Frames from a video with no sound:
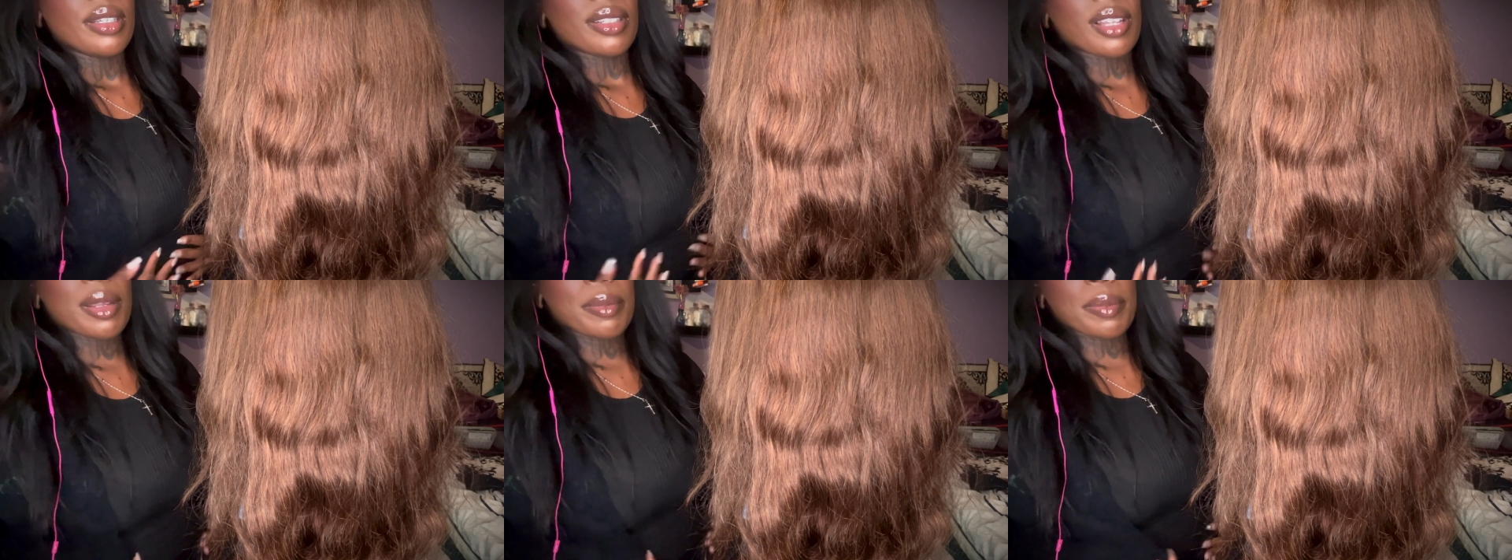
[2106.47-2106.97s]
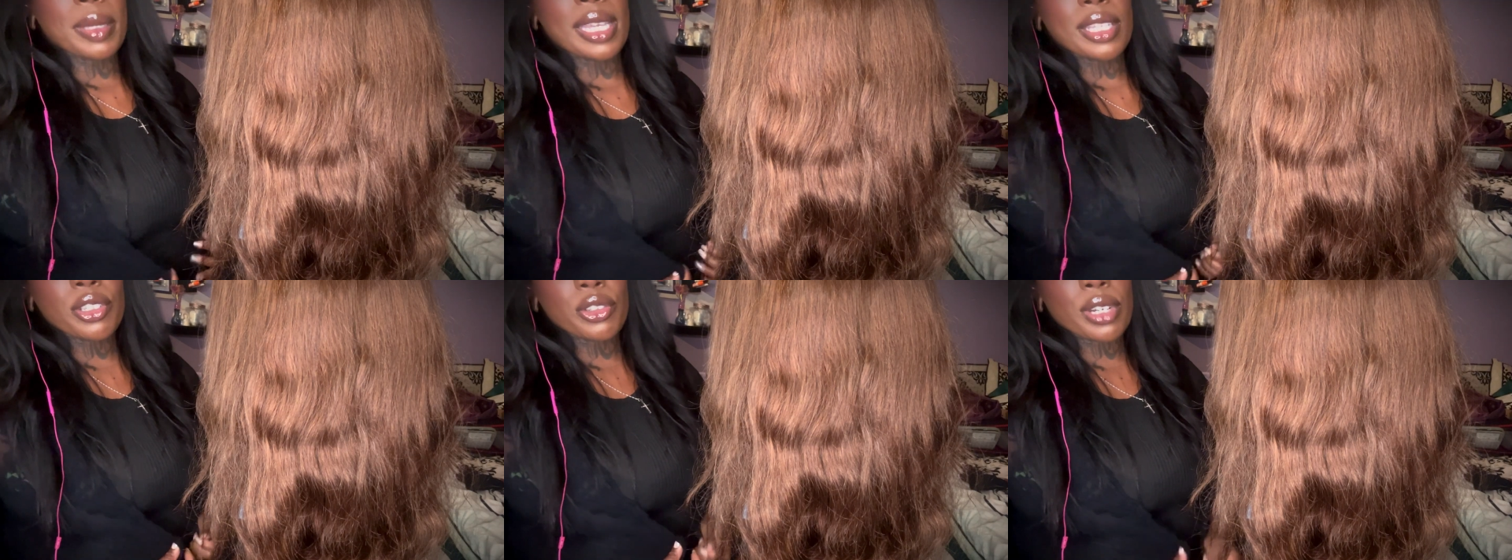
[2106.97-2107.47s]
not
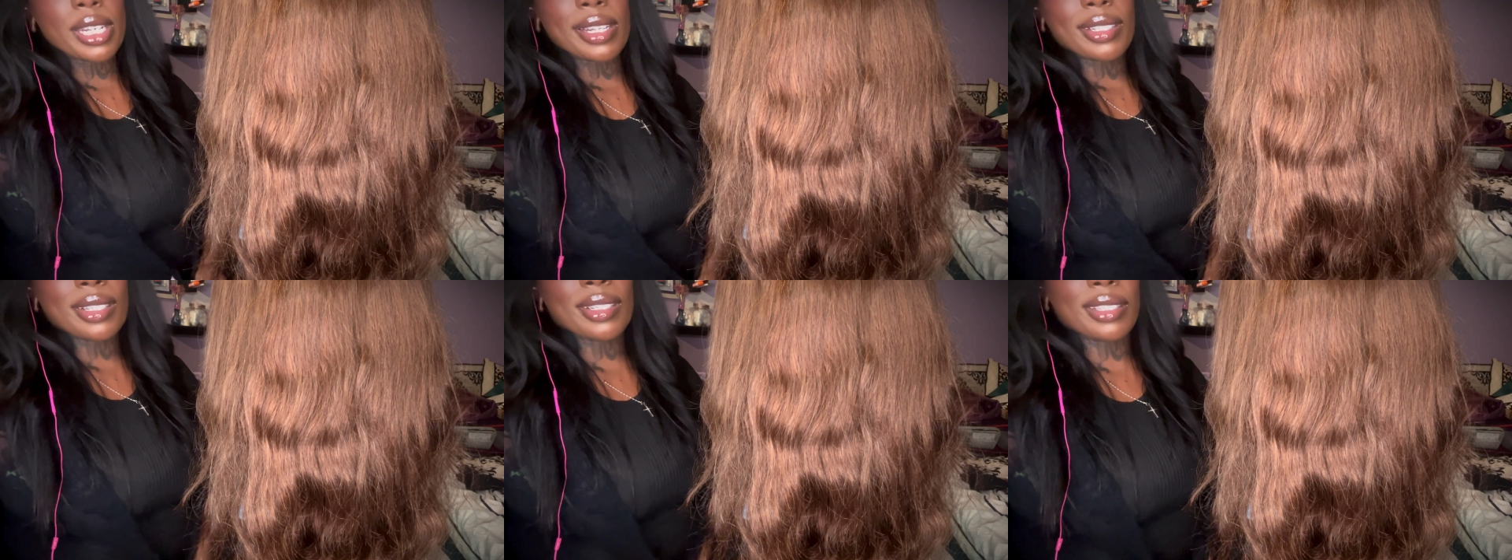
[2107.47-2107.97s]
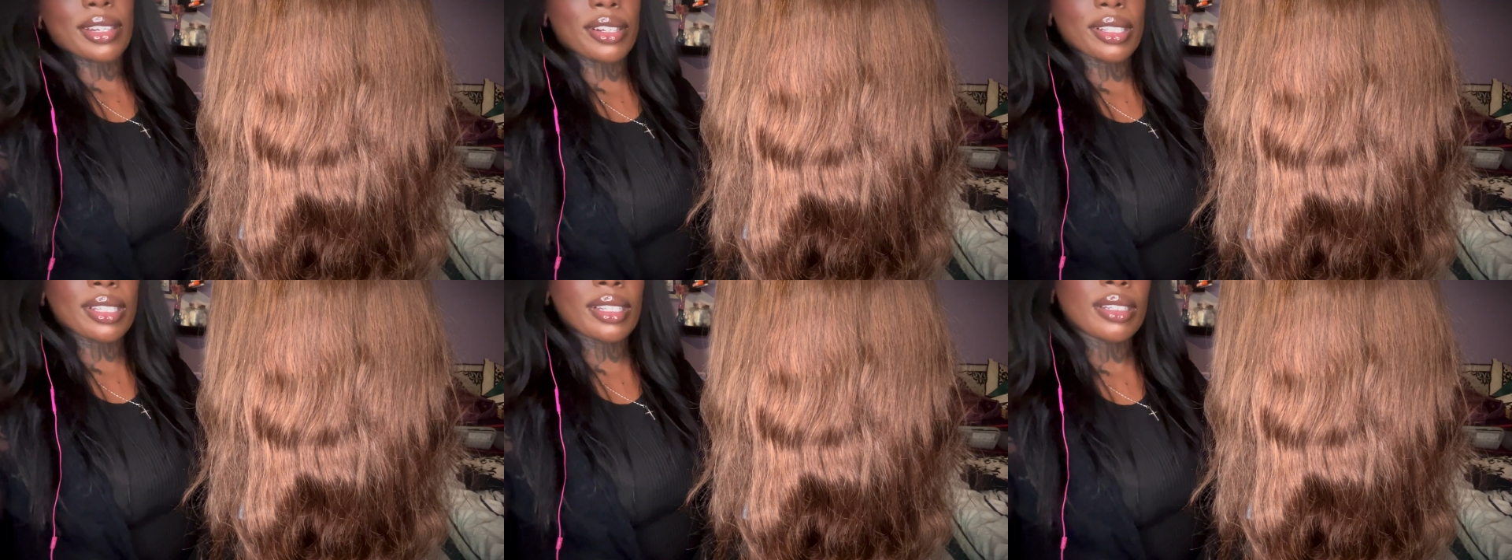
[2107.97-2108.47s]
pin straight
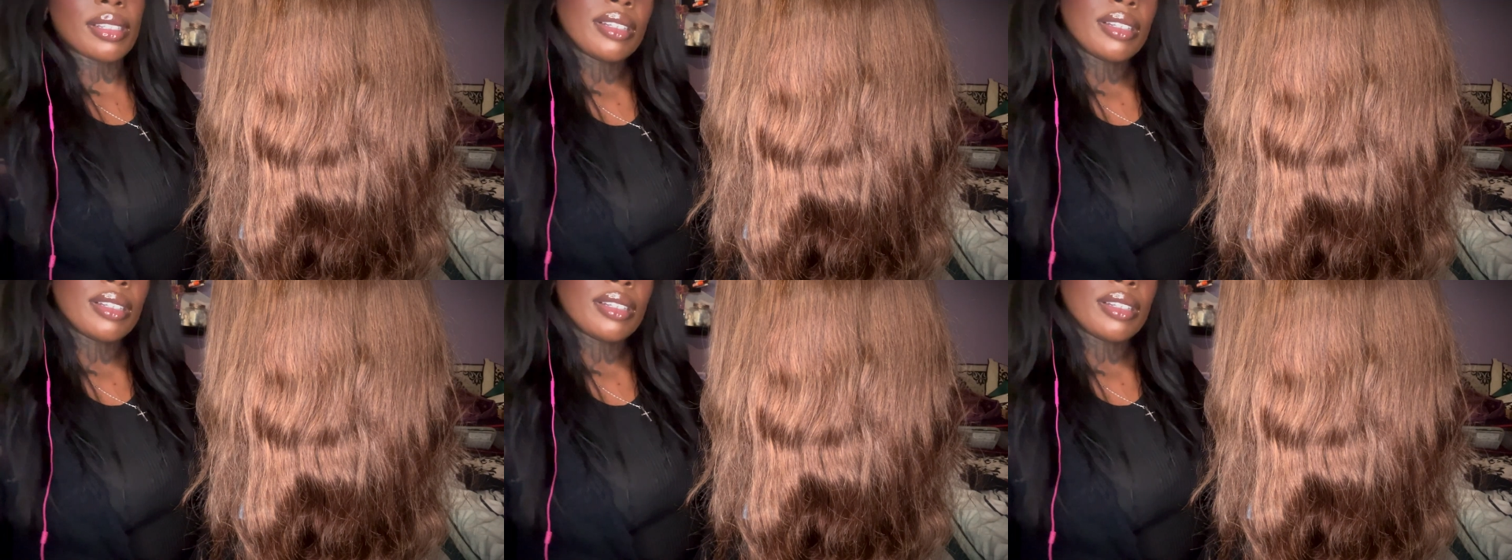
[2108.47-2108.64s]
necessarily.